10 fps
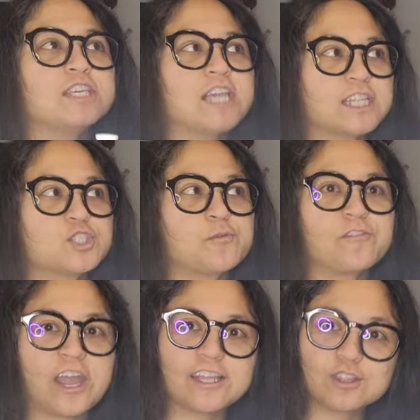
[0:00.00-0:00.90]
yet to
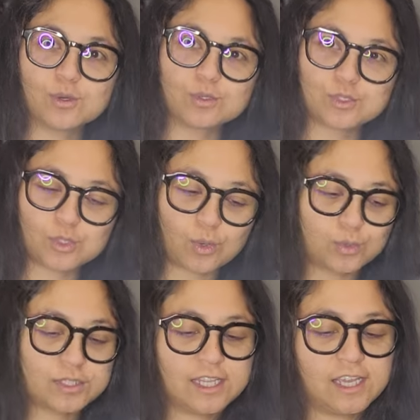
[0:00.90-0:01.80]
find those
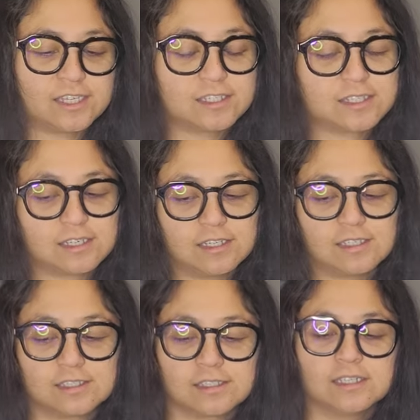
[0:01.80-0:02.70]
toast things
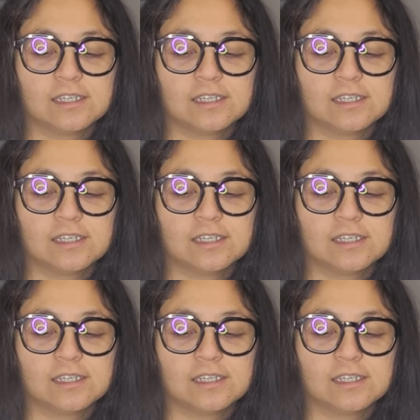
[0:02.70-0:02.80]
because,